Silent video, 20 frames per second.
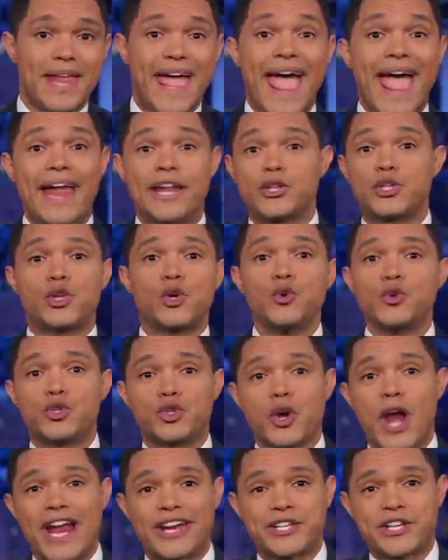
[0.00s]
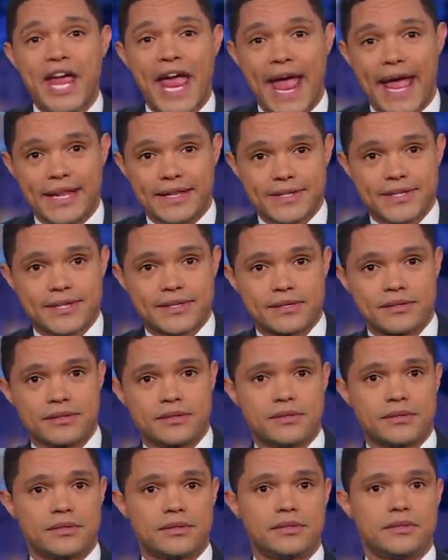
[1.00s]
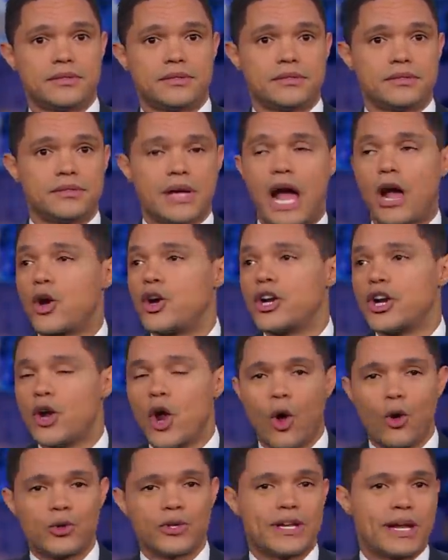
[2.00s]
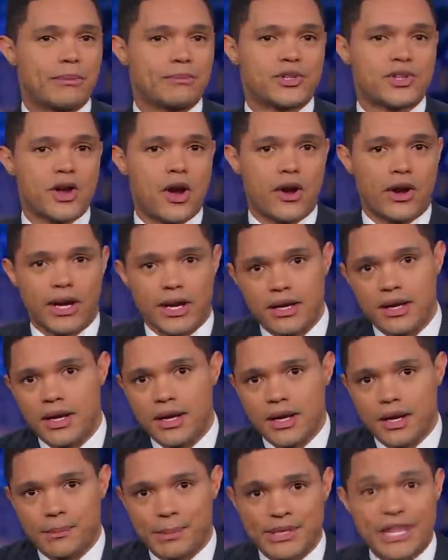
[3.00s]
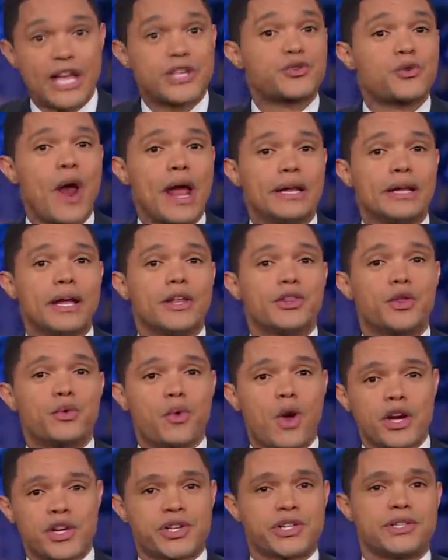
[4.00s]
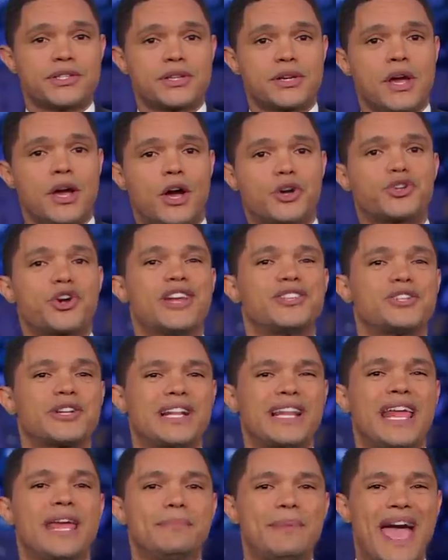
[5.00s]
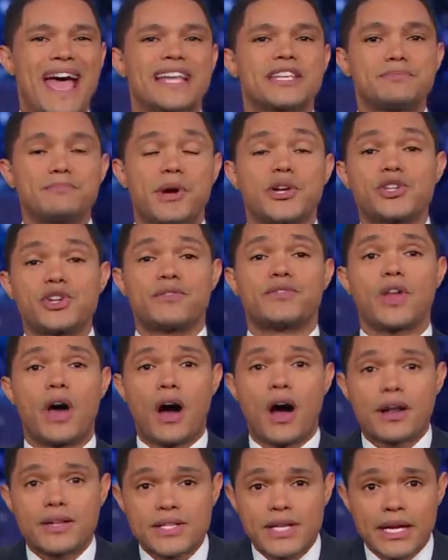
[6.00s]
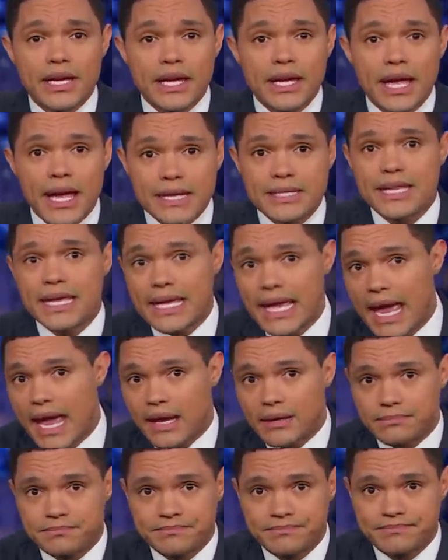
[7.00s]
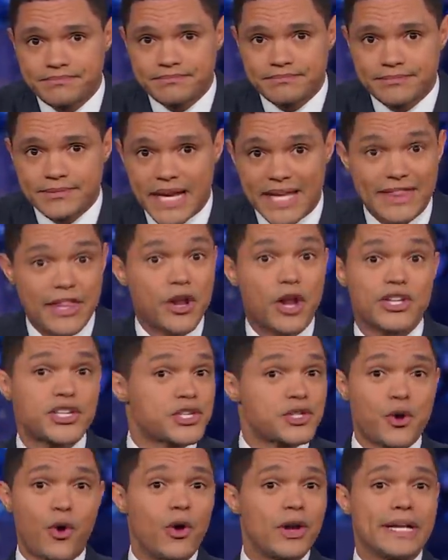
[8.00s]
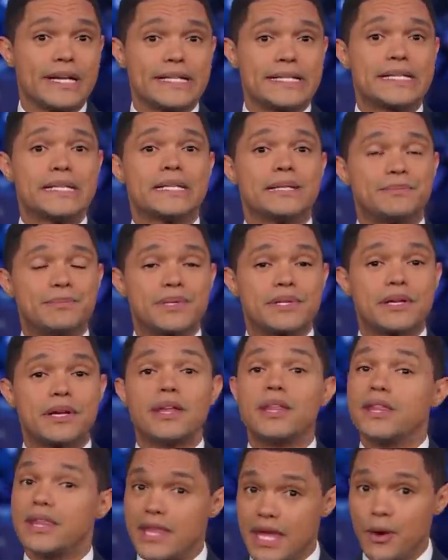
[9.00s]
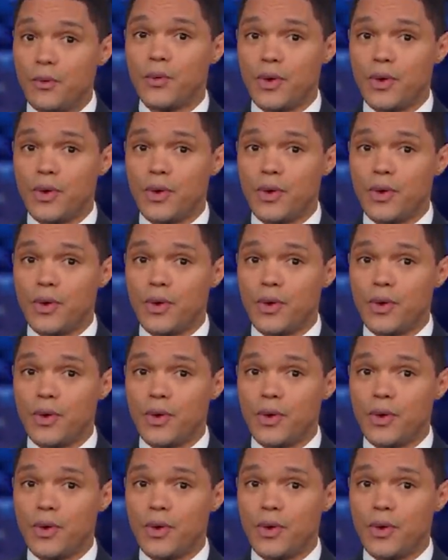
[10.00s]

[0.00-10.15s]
and two trash cans. I couldn't hold it, I'm sorry. But that's right, the Russians are trying to claim as much of the Arctic as they can. And they're not just calling dibs, they're